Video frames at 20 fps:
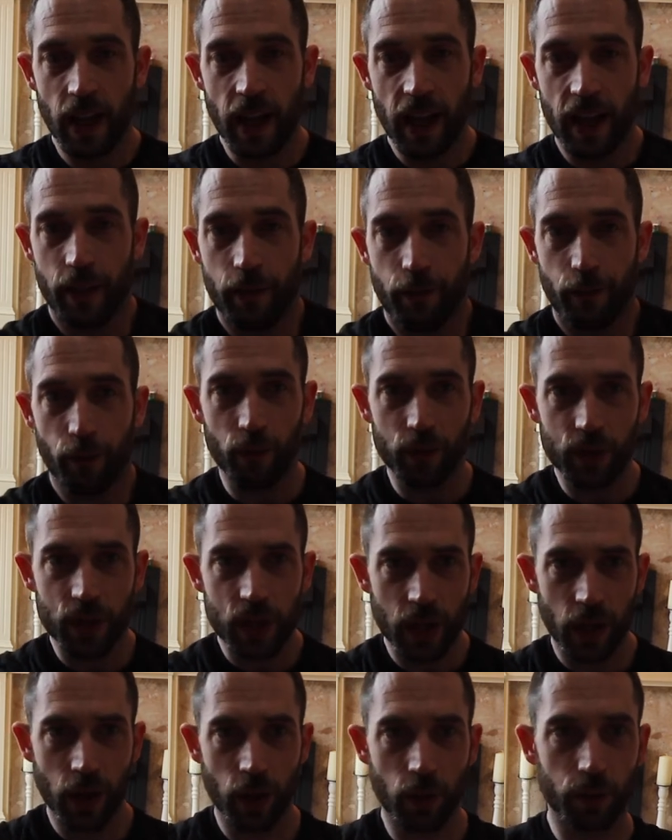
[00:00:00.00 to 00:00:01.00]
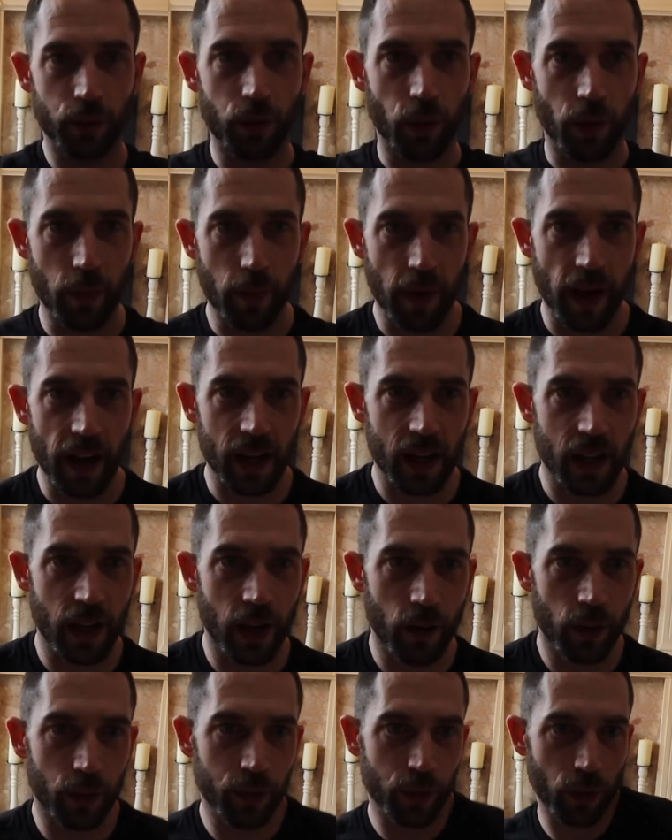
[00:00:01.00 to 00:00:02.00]
in the front, we've done the back,
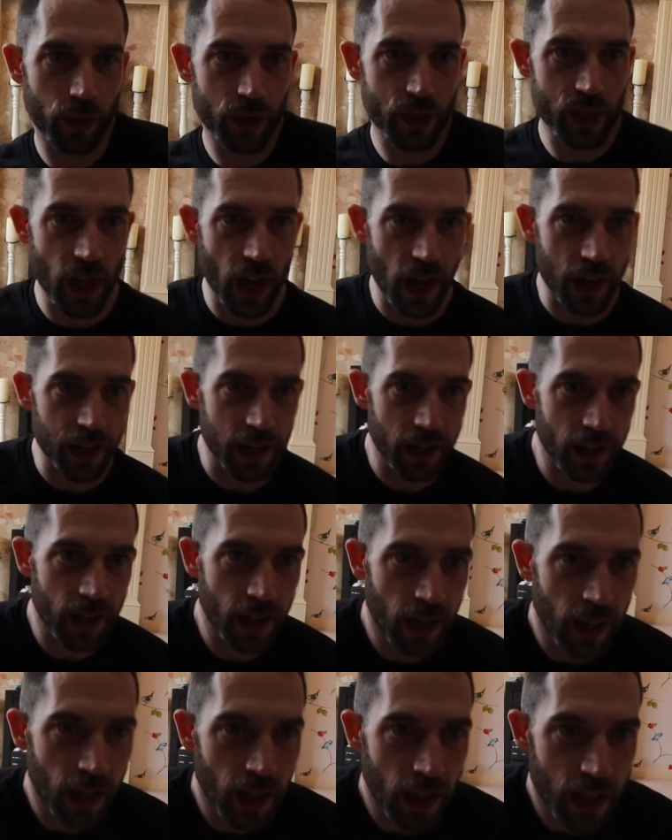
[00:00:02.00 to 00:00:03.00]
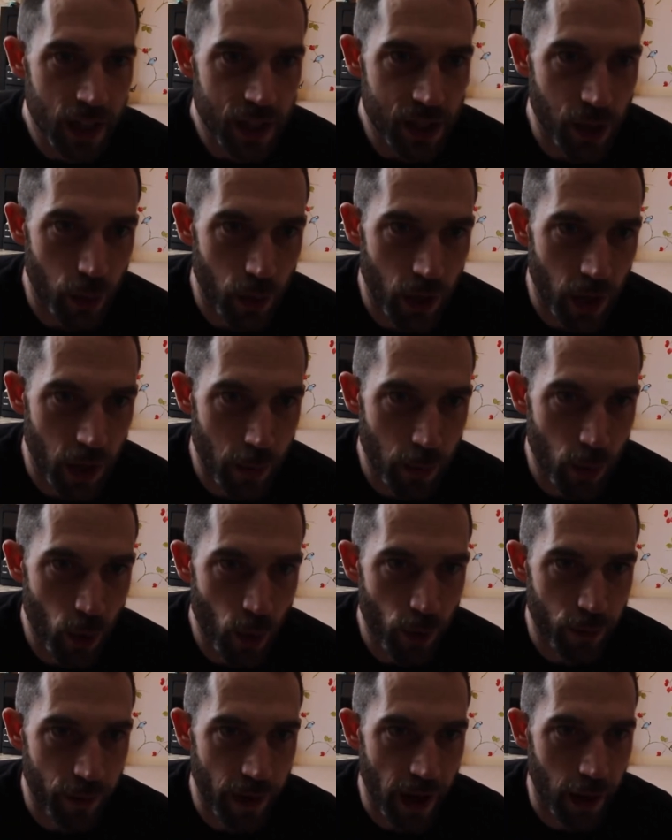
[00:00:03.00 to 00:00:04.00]
we've done the side. So we're going to
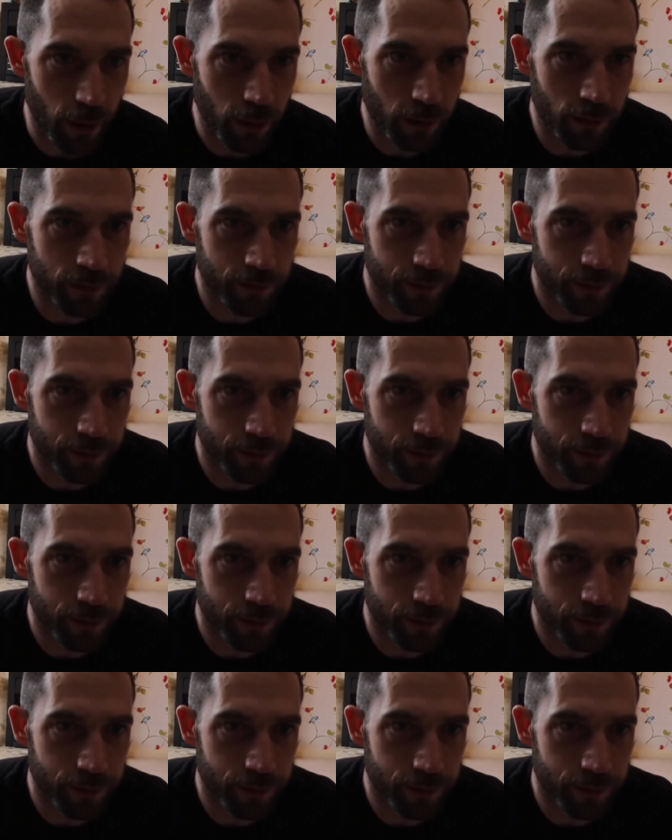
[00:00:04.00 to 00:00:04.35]
move now.